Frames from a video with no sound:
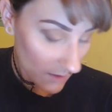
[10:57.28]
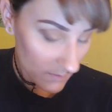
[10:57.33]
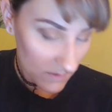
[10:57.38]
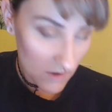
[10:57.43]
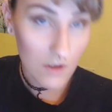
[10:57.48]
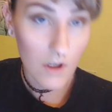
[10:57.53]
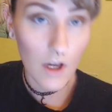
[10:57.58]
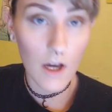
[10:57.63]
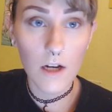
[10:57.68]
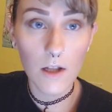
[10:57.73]

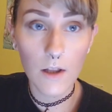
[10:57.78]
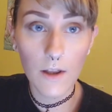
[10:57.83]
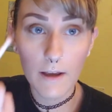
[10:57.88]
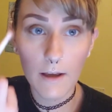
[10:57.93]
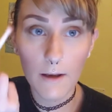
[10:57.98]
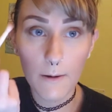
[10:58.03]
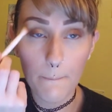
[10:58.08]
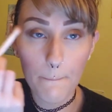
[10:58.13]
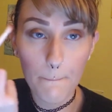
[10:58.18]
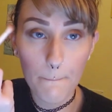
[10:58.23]
I'm just kind of
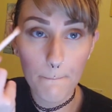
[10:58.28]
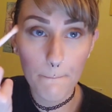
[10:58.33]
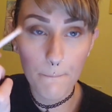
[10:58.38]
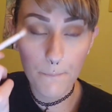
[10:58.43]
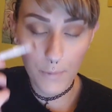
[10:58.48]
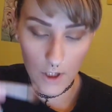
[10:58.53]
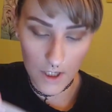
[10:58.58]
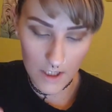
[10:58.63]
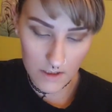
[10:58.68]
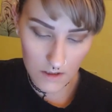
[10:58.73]
like
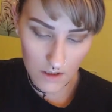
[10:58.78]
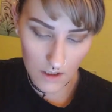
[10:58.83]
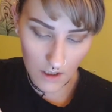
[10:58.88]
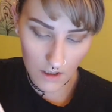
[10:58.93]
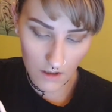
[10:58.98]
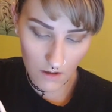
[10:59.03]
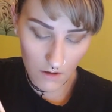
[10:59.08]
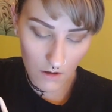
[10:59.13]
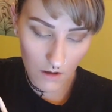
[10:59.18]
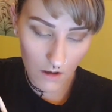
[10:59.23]

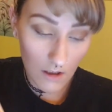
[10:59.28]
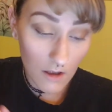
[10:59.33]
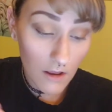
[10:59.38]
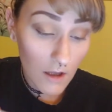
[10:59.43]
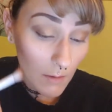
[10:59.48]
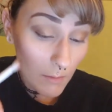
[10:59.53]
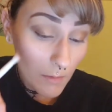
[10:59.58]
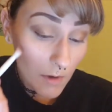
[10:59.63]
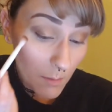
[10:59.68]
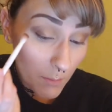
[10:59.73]
pressing it on,
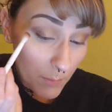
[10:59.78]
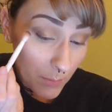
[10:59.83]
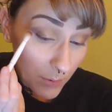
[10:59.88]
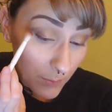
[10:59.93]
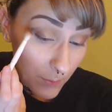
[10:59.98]
and then I'm gonna